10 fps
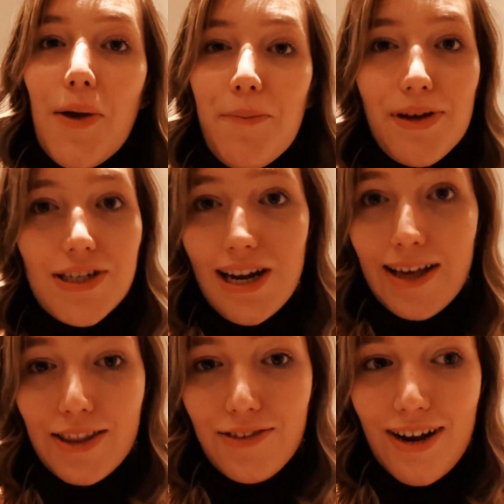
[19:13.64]
Much
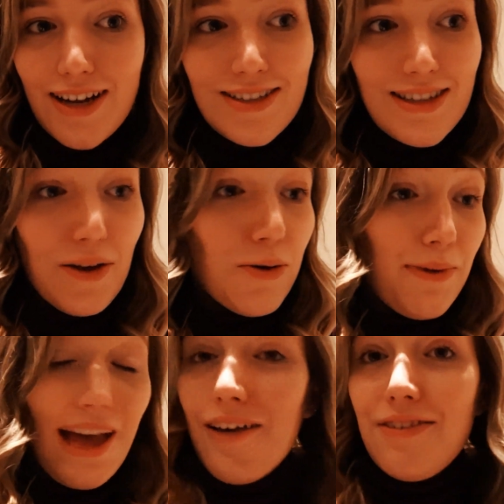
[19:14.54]
like the rest I will
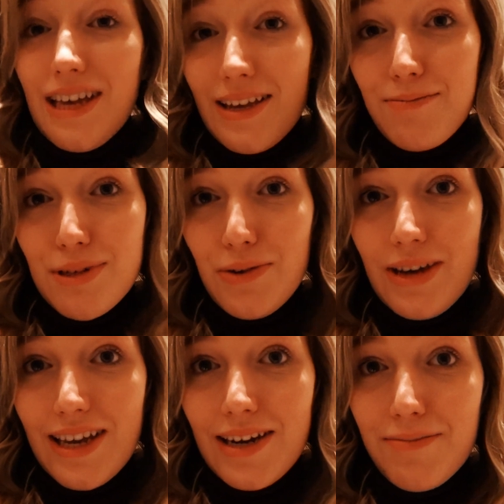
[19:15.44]
be having
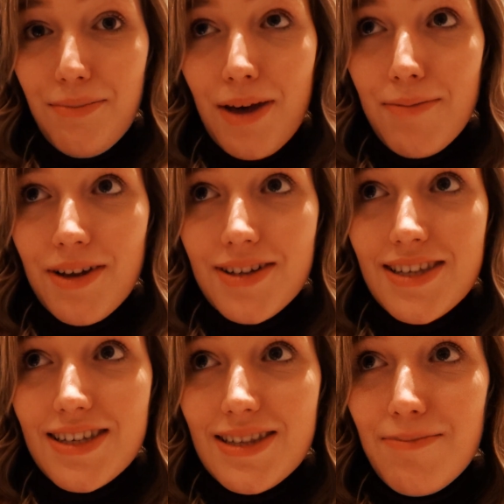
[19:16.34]
between my
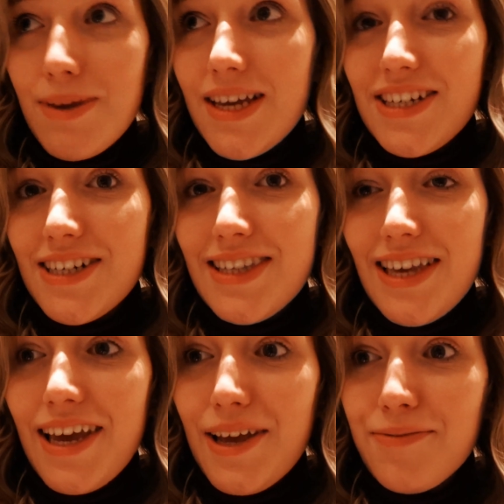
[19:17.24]
masters and
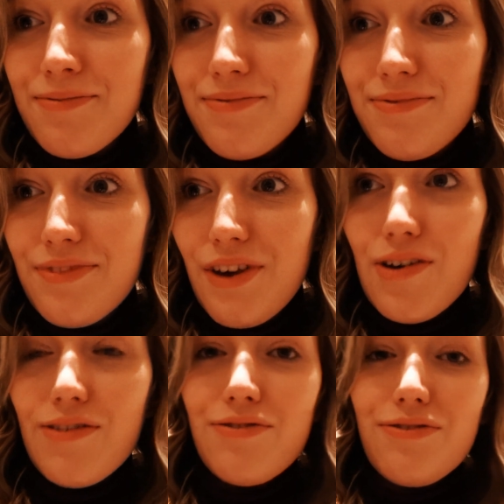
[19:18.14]
PGCE
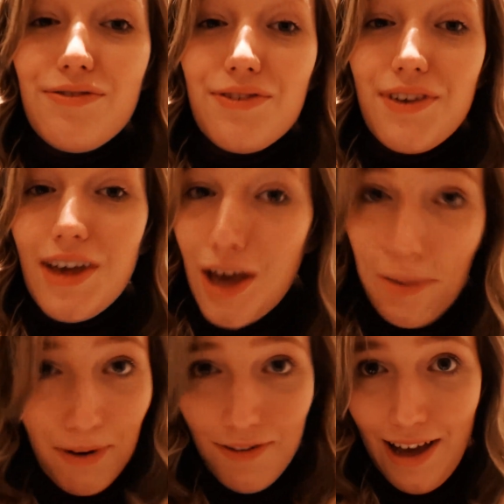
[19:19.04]
of a
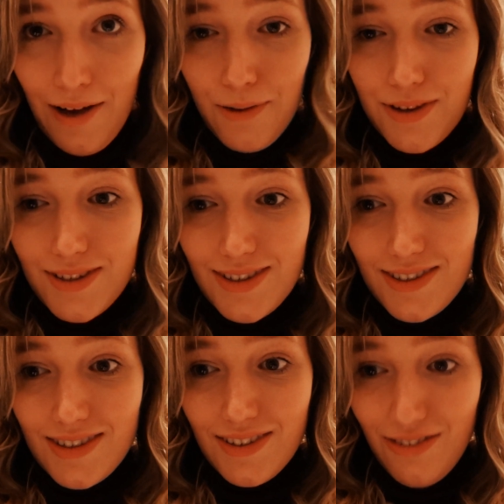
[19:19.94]
couple of
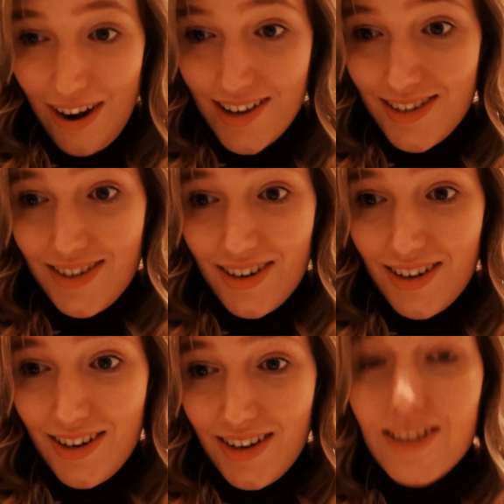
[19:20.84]
hours rest,
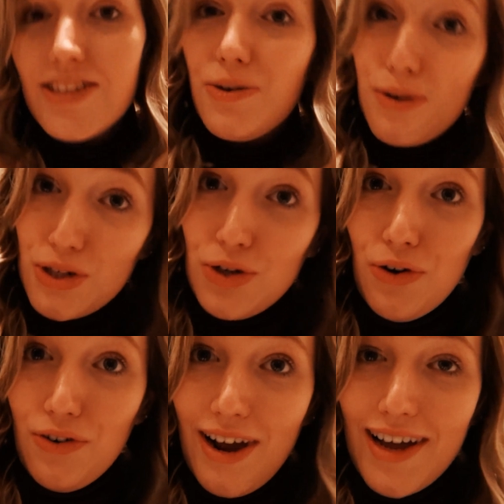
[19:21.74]
so a
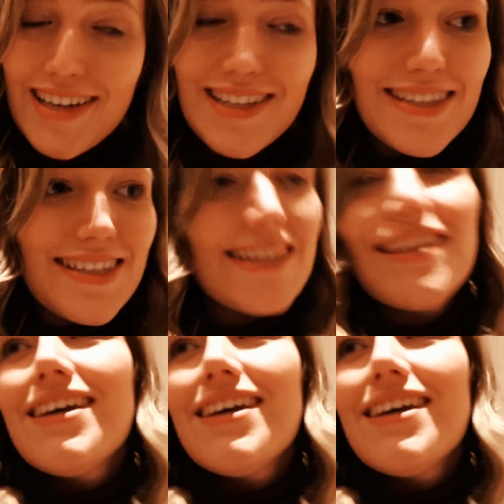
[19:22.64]
short rest.